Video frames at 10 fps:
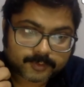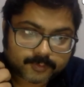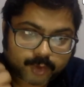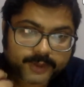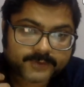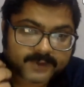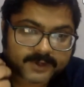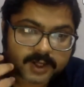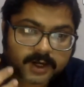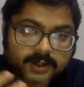boys
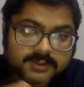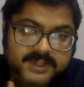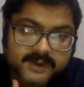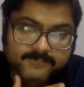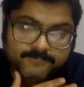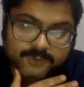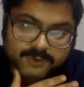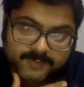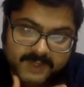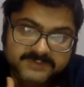and girls have for
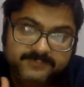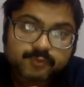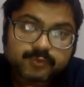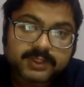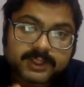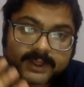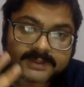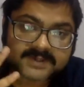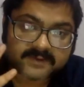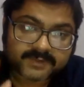the past few
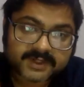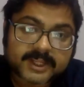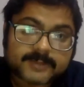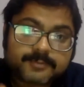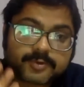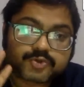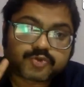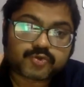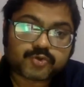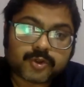decades have been able
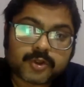to